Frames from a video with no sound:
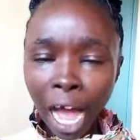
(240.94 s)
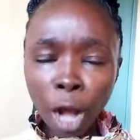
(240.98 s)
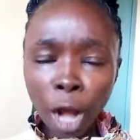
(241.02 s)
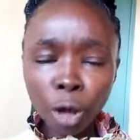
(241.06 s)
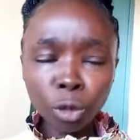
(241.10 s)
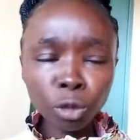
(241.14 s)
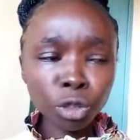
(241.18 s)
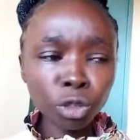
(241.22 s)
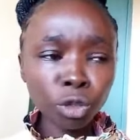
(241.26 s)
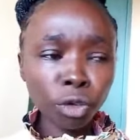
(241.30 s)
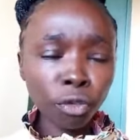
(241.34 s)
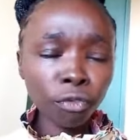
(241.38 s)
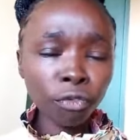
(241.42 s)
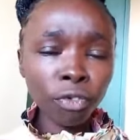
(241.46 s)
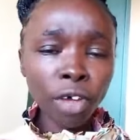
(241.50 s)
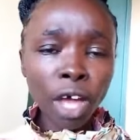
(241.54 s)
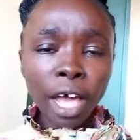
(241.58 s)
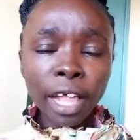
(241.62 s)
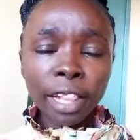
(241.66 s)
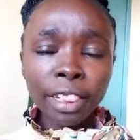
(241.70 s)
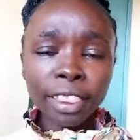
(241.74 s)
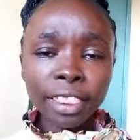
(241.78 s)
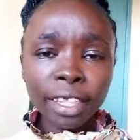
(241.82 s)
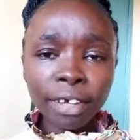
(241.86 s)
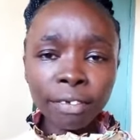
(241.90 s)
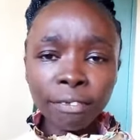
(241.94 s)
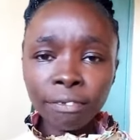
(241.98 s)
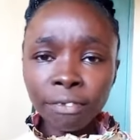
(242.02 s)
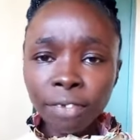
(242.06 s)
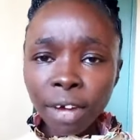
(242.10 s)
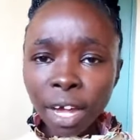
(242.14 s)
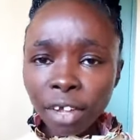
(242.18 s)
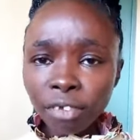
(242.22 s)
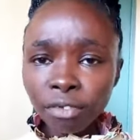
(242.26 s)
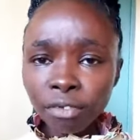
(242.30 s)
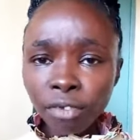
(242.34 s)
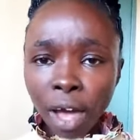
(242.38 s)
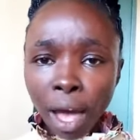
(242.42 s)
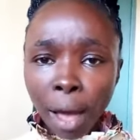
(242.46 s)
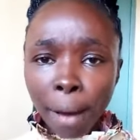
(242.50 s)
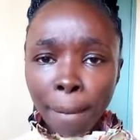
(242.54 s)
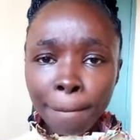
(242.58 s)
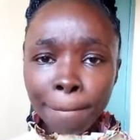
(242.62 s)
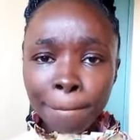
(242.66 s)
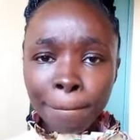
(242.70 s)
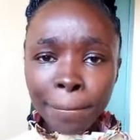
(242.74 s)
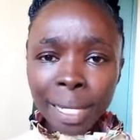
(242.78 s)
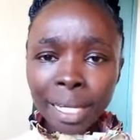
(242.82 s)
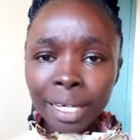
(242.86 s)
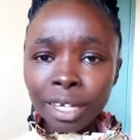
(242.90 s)
out of the 5
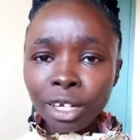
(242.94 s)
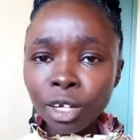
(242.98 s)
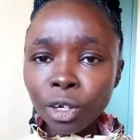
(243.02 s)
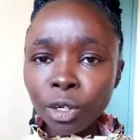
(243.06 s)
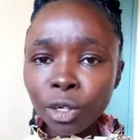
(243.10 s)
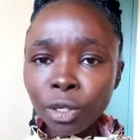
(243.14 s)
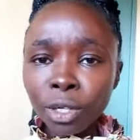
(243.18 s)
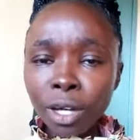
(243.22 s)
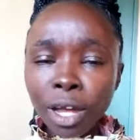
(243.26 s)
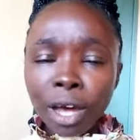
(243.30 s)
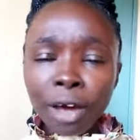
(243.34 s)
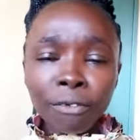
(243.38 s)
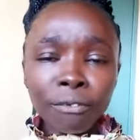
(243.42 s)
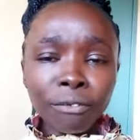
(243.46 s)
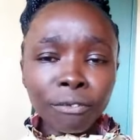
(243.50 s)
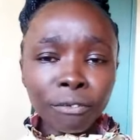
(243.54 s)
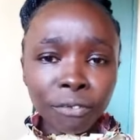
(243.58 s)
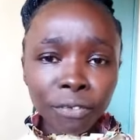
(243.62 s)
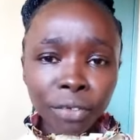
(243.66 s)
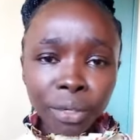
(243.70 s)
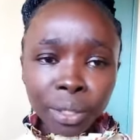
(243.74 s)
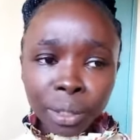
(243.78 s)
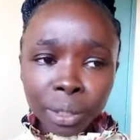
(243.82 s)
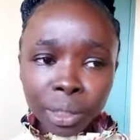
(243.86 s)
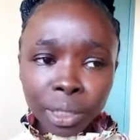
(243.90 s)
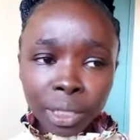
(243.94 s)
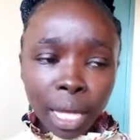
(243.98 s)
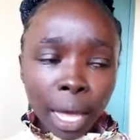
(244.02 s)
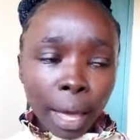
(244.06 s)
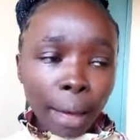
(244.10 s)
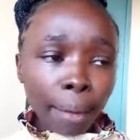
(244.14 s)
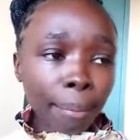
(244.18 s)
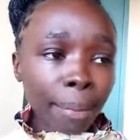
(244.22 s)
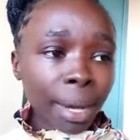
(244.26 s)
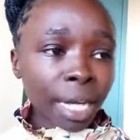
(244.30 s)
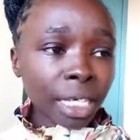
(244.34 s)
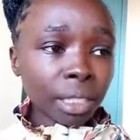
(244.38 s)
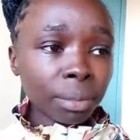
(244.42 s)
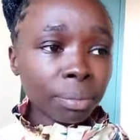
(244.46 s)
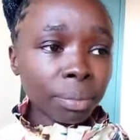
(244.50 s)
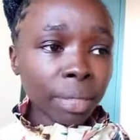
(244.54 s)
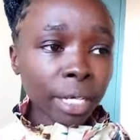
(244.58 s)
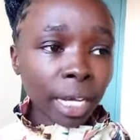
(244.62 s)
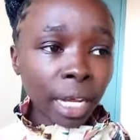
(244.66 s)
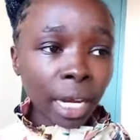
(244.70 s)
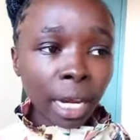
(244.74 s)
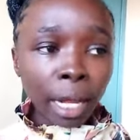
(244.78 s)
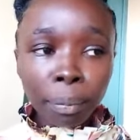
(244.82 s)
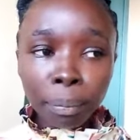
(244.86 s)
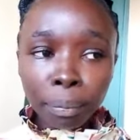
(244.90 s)
million views? But
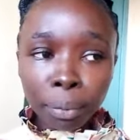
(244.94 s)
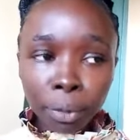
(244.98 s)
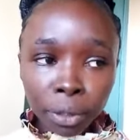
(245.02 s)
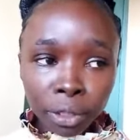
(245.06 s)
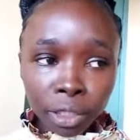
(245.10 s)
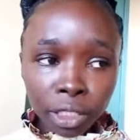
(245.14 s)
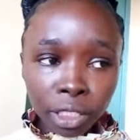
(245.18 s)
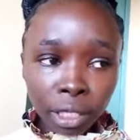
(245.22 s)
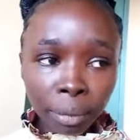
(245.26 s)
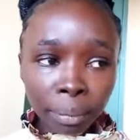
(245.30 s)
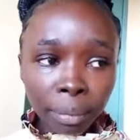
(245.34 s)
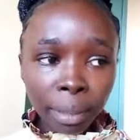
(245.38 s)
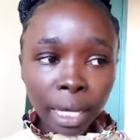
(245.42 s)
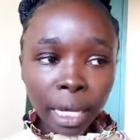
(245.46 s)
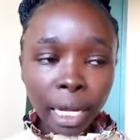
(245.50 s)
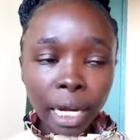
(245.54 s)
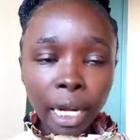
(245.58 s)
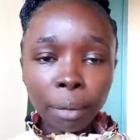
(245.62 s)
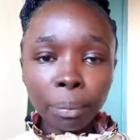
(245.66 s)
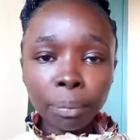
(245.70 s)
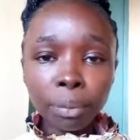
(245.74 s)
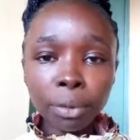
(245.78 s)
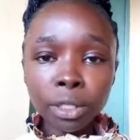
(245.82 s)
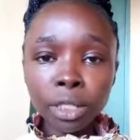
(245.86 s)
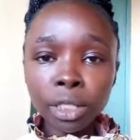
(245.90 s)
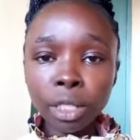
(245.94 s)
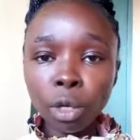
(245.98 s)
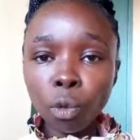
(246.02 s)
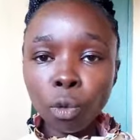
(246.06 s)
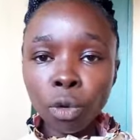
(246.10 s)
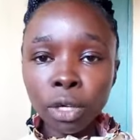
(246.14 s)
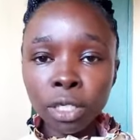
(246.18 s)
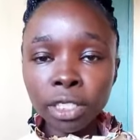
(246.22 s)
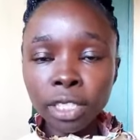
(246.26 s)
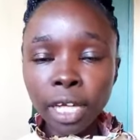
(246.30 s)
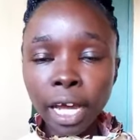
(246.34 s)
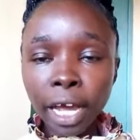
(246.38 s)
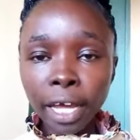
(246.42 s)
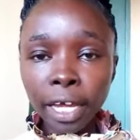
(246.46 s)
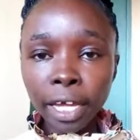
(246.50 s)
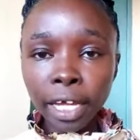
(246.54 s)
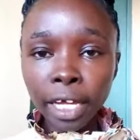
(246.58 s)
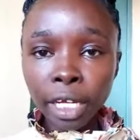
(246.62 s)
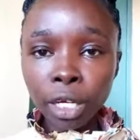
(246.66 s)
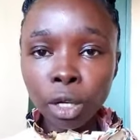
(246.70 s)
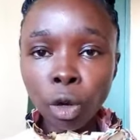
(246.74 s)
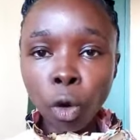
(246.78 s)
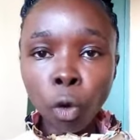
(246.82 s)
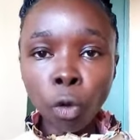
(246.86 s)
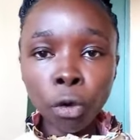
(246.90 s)
Michele Ponte went
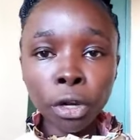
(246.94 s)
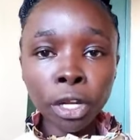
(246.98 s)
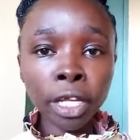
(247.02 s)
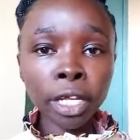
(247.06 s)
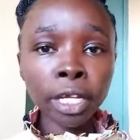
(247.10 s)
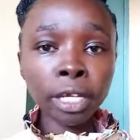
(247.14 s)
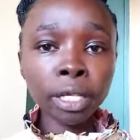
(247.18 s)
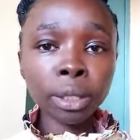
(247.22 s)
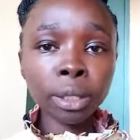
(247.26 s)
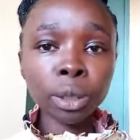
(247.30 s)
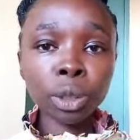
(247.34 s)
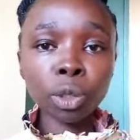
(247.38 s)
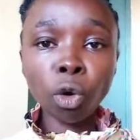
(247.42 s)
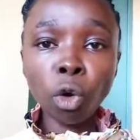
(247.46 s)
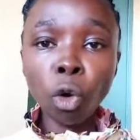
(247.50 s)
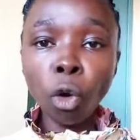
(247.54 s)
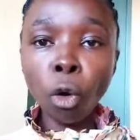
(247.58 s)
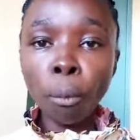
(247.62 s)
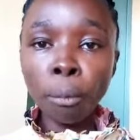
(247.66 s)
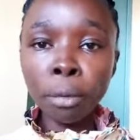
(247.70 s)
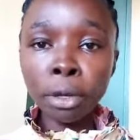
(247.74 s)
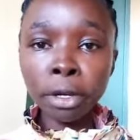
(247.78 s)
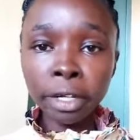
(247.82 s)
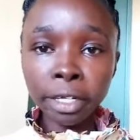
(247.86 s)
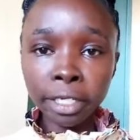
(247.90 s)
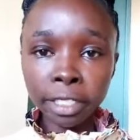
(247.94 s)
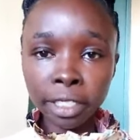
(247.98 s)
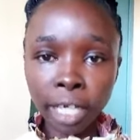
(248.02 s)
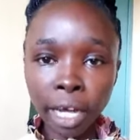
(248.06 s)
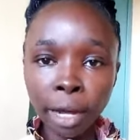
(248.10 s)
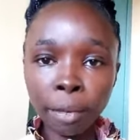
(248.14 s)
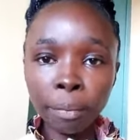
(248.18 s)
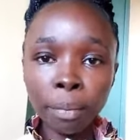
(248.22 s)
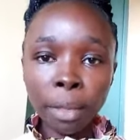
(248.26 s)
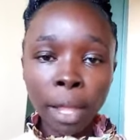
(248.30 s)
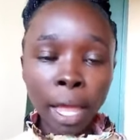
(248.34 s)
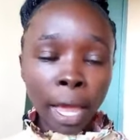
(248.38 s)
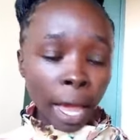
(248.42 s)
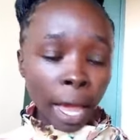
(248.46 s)
ahead on his community tab,